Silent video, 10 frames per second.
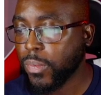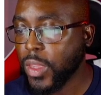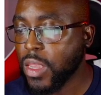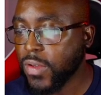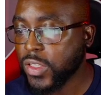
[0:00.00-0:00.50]

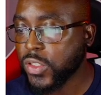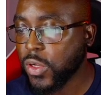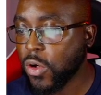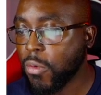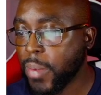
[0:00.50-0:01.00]
even
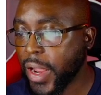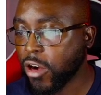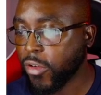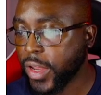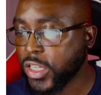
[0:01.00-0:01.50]
so my
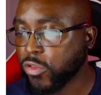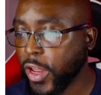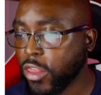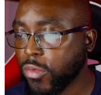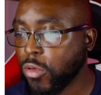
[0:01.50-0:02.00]
grace
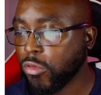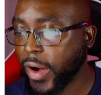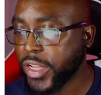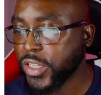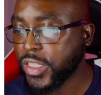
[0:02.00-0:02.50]
reigned through
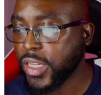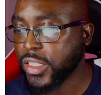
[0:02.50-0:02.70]
righteousness